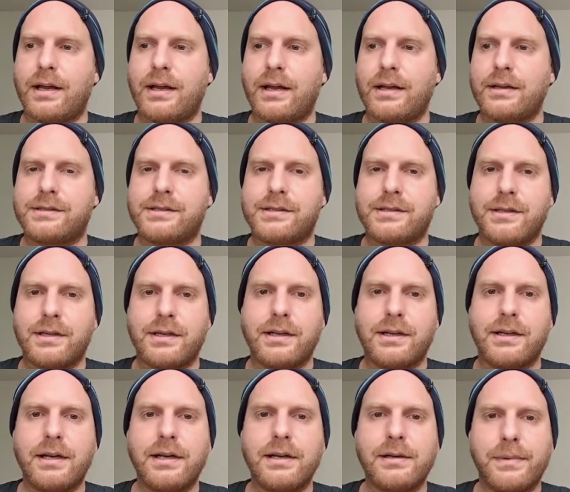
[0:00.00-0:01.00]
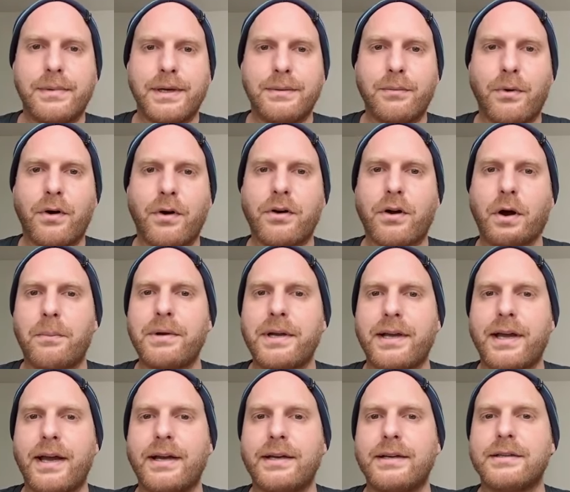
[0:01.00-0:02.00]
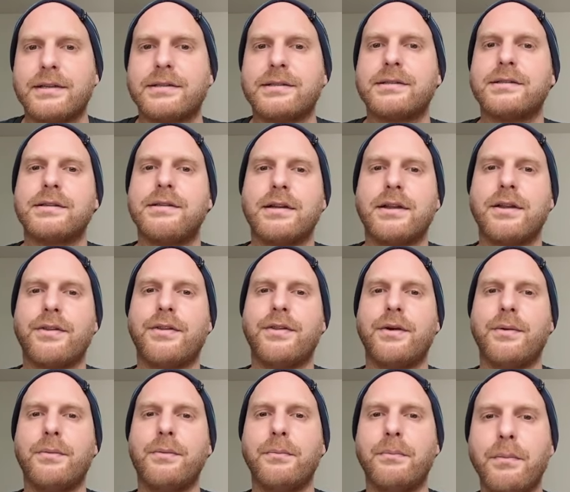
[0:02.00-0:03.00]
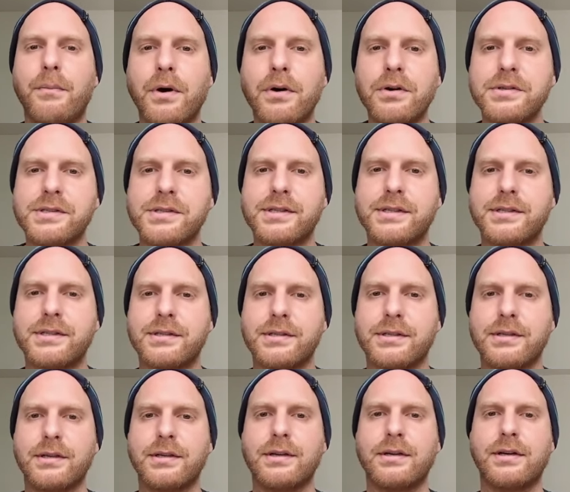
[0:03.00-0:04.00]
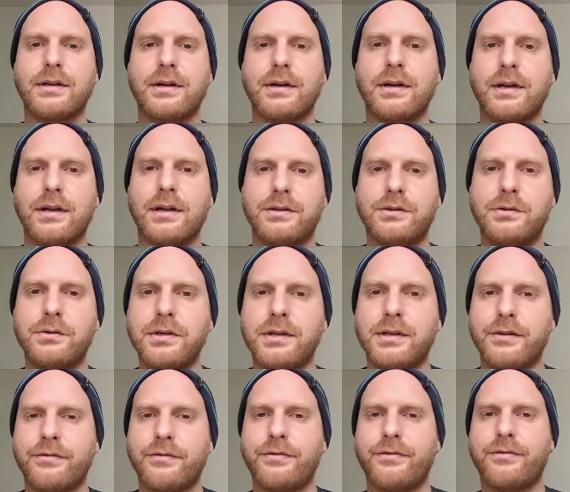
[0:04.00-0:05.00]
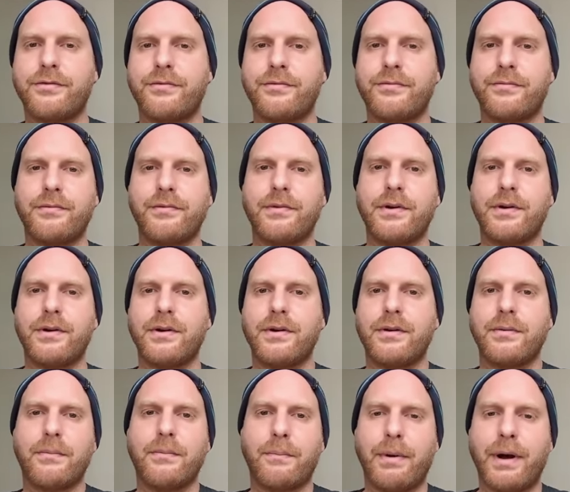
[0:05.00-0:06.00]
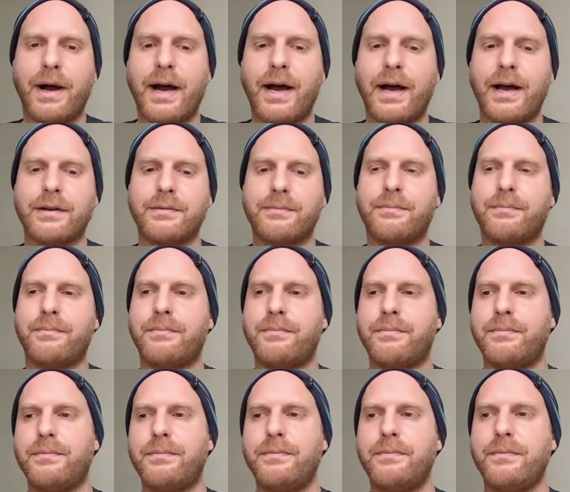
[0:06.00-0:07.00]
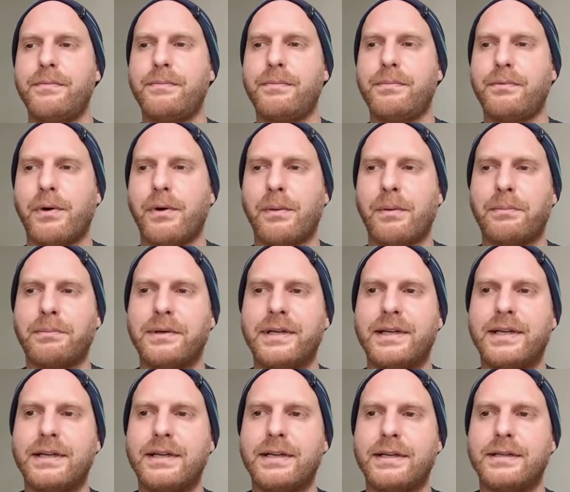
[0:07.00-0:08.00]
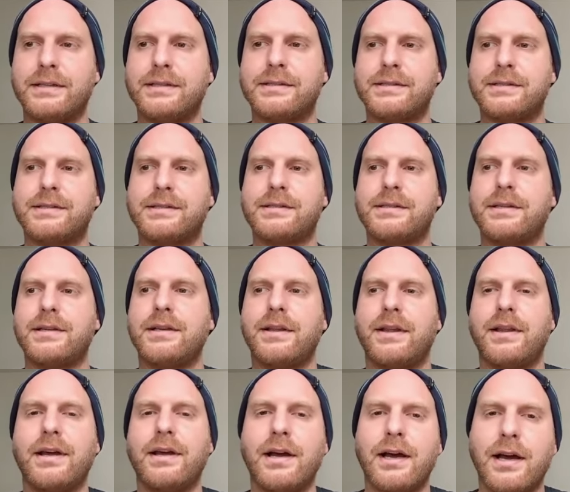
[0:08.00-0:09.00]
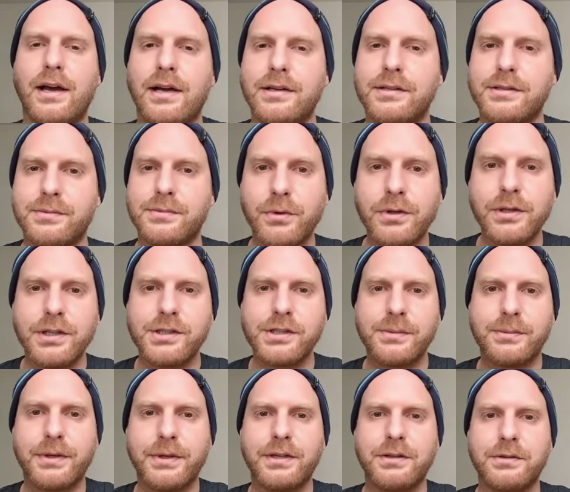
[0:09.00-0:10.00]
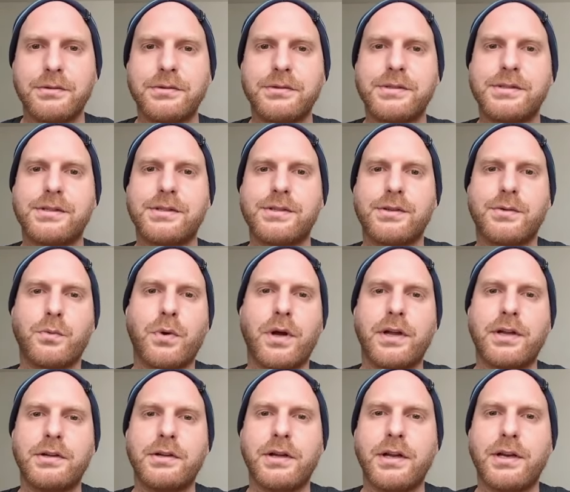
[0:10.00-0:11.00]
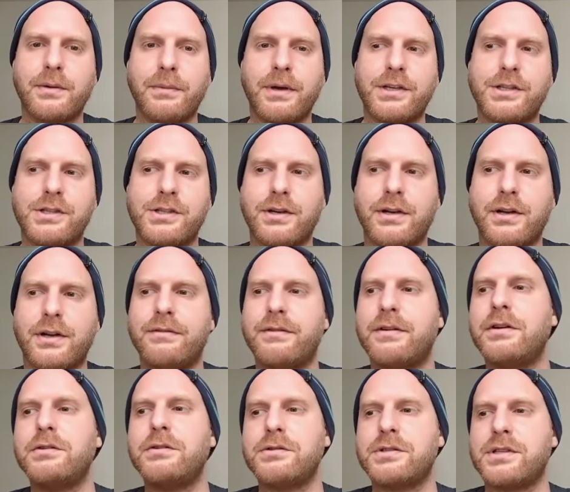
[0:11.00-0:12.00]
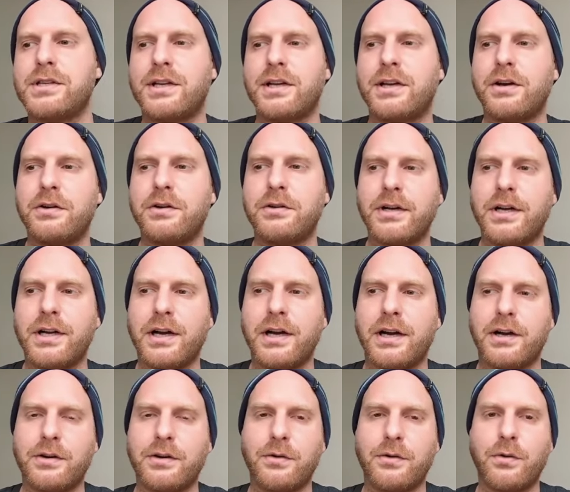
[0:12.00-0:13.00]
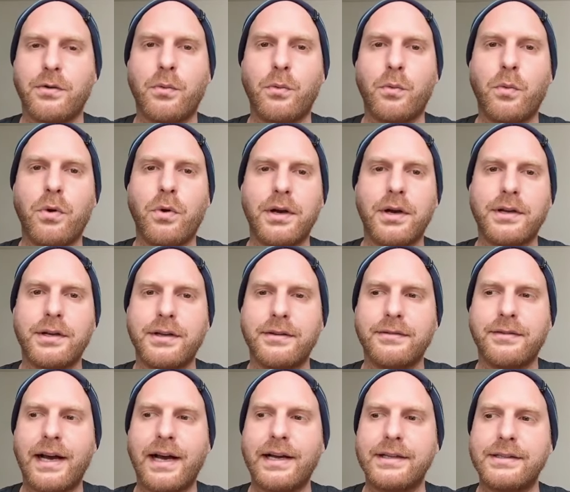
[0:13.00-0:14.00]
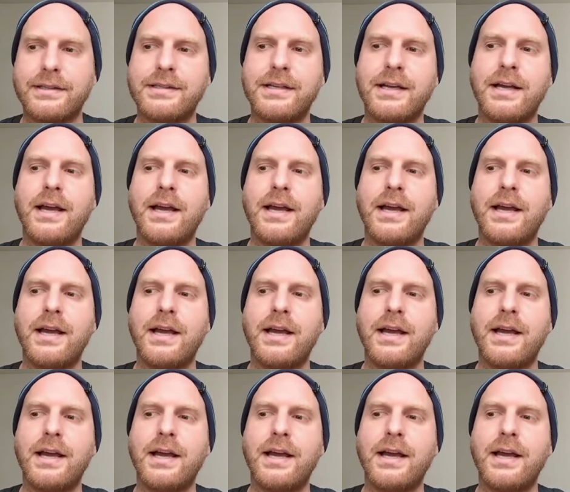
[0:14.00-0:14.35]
it's a little bit more complicated. The most intuitive part probably is MultiGPUs, where you can imagine if you use a decoder on one device